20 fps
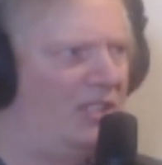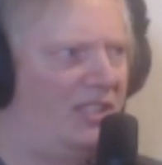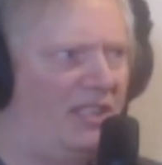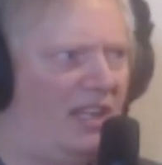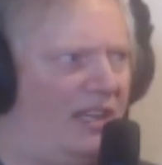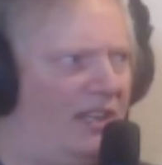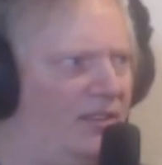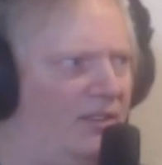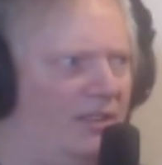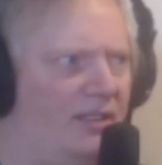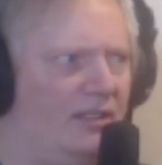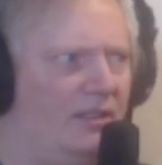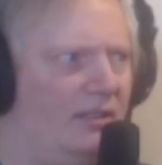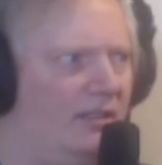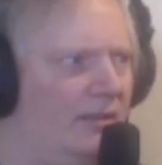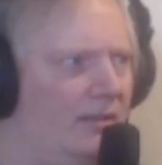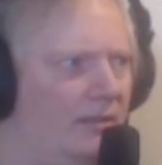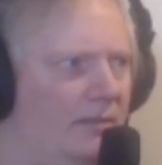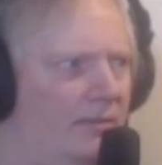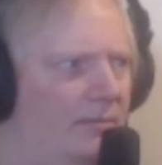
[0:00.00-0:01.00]
sound.
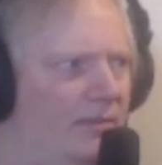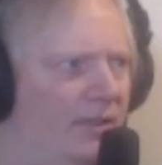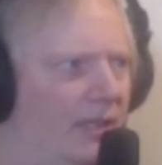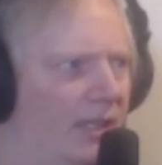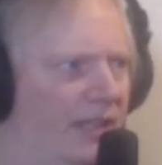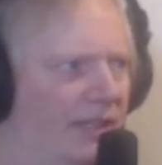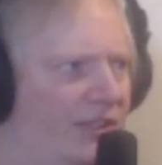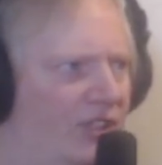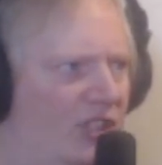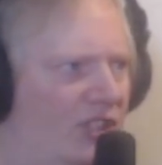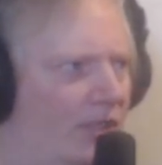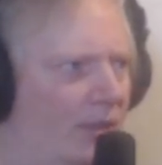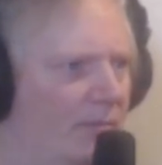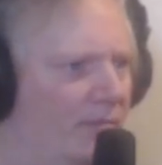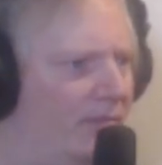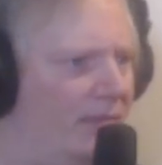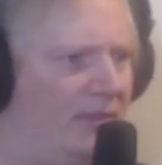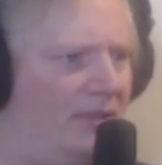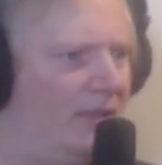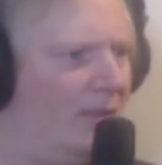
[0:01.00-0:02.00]
It just
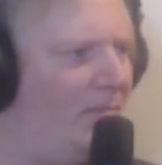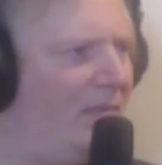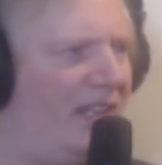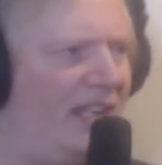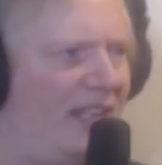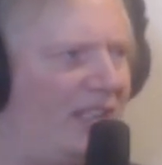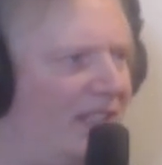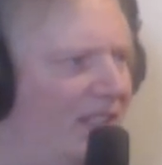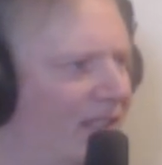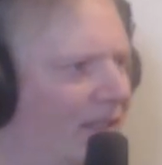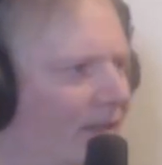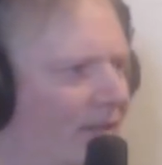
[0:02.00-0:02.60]
the mix. It